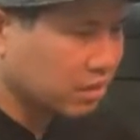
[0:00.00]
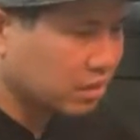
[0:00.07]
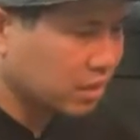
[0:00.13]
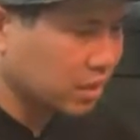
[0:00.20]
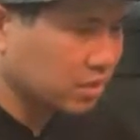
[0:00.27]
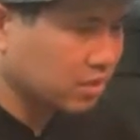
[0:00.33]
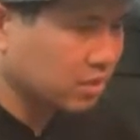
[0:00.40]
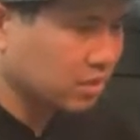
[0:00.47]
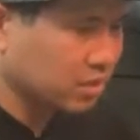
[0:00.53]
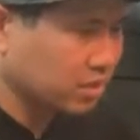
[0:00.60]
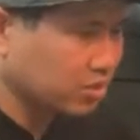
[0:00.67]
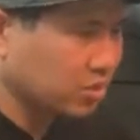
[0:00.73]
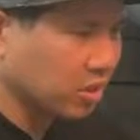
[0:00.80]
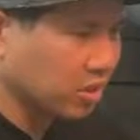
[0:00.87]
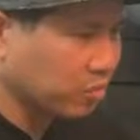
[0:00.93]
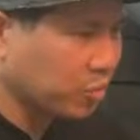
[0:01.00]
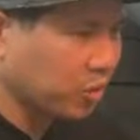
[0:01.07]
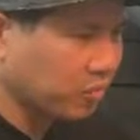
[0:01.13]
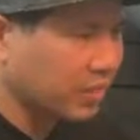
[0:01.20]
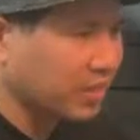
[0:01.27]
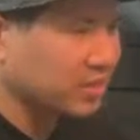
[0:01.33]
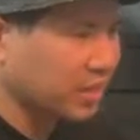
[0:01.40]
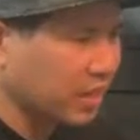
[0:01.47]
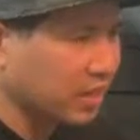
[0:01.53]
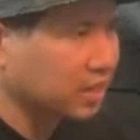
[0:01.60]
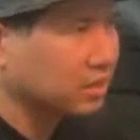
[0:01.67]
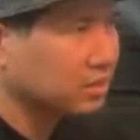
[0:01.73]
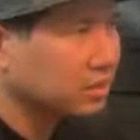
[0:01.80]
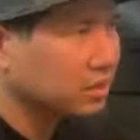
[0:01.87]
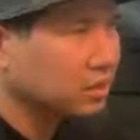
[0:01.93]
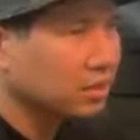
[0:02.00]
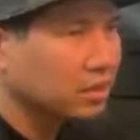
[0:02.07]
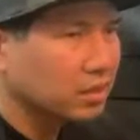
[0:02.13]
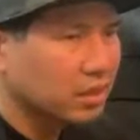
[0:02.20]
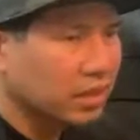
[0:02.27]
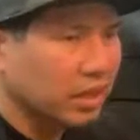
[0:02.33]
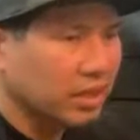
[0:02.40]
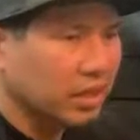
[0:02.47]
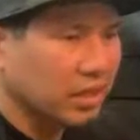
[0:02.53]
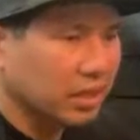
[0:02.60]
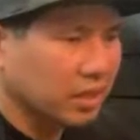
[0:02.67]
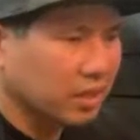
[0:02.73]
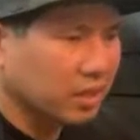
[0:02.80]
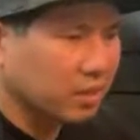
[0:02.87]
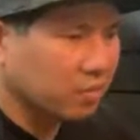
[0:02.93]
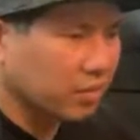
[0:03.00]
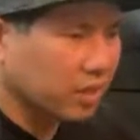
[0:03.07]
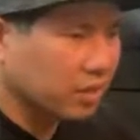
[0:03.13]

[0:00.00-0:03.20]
that's a perfect size. And then